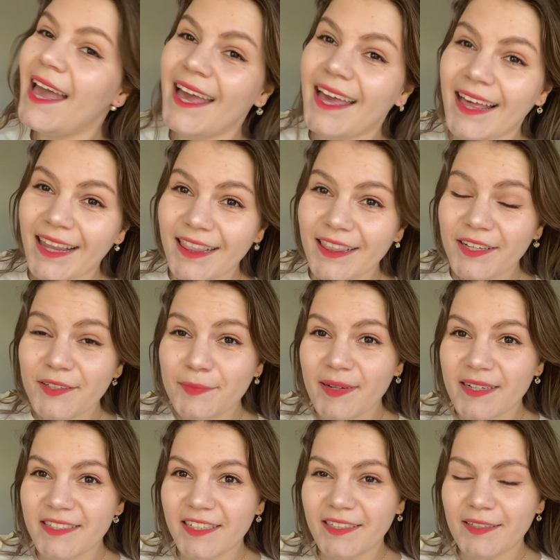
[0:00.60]
Hello
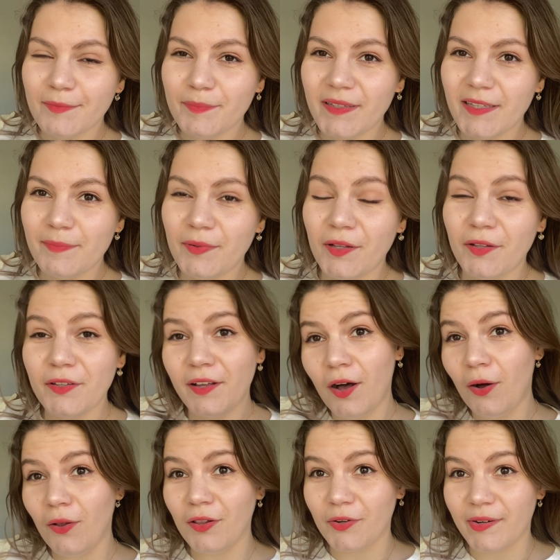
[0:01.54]
magical people
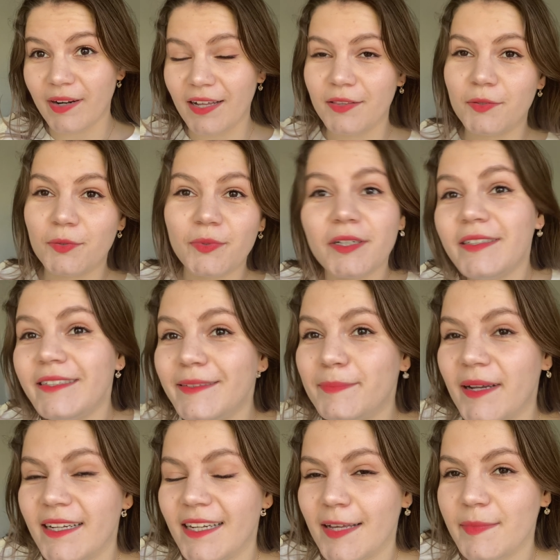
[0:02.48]
all around the world,
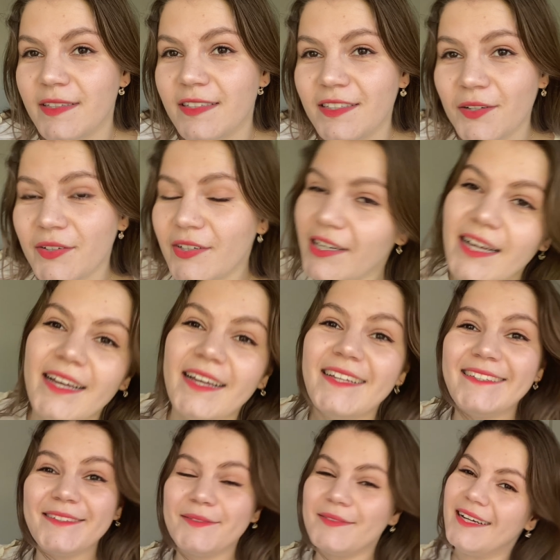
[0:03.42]
my name is Nora
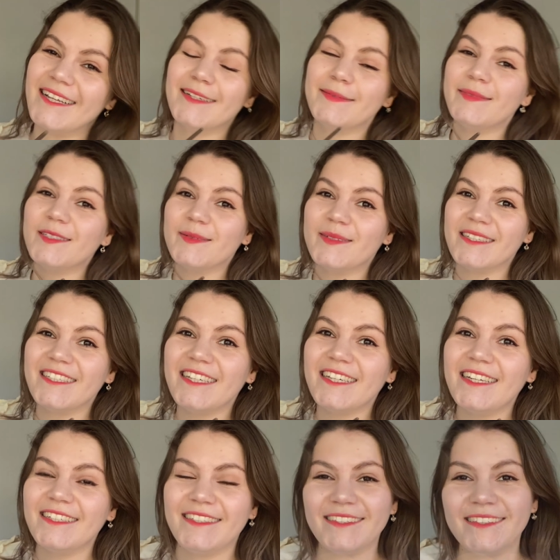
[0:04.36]
and welcome to my
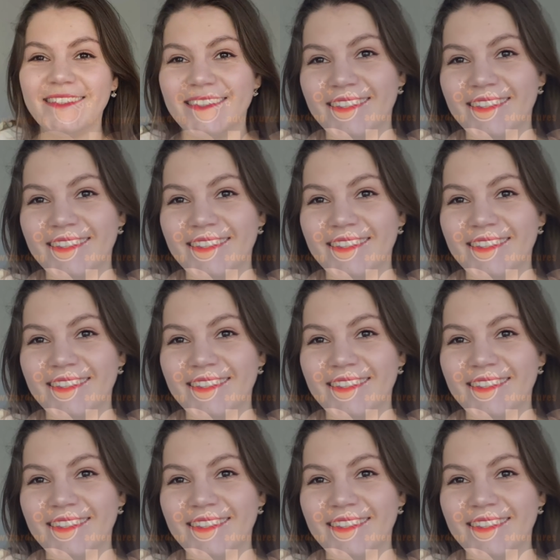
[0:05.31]
channel.